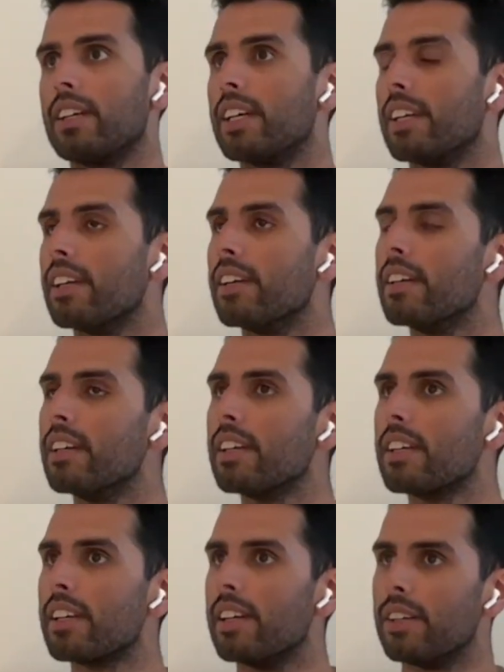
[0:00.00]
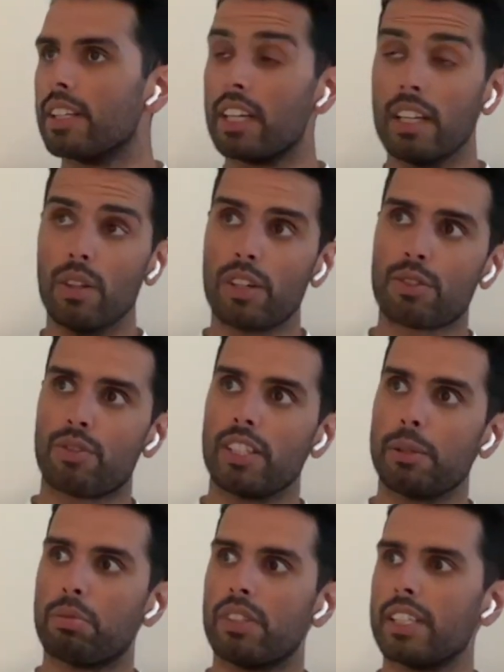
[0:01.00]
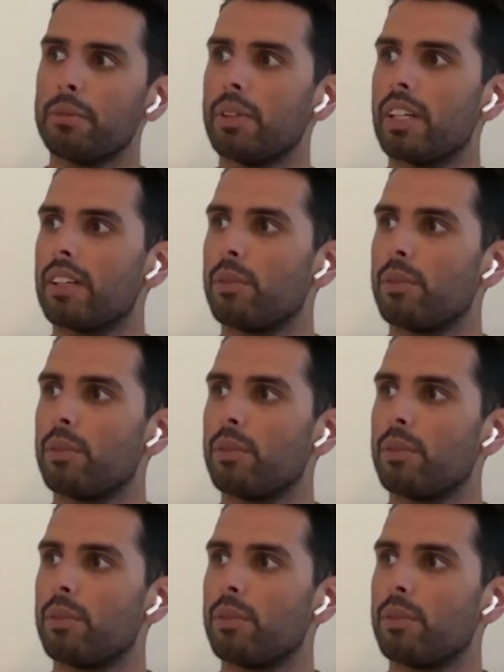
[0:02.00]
and it looks really pretty, but